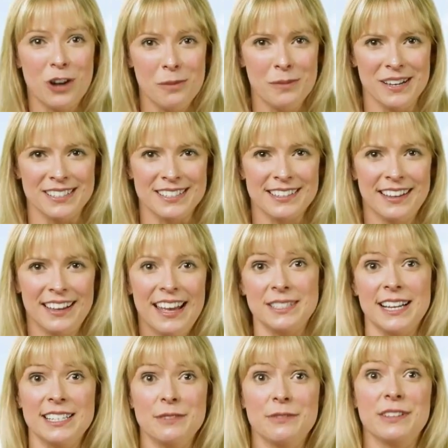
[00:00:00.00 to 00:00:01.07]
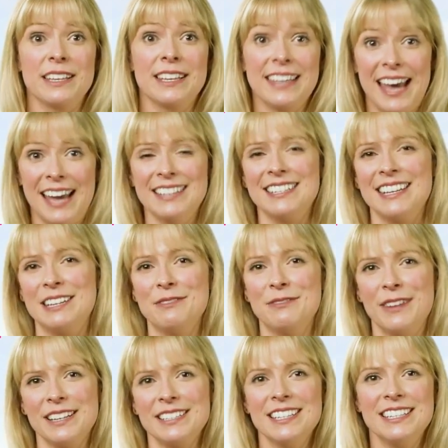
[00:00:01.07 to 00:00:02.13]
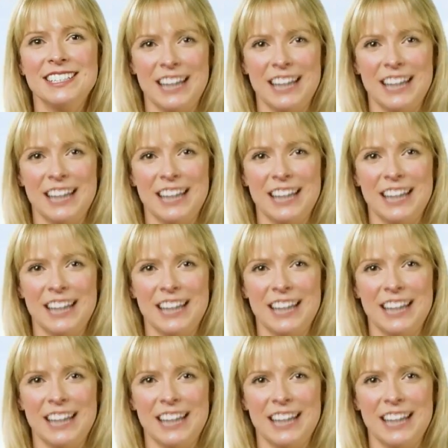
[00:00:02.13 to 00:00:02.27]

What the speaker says: Warren has openly expressed support for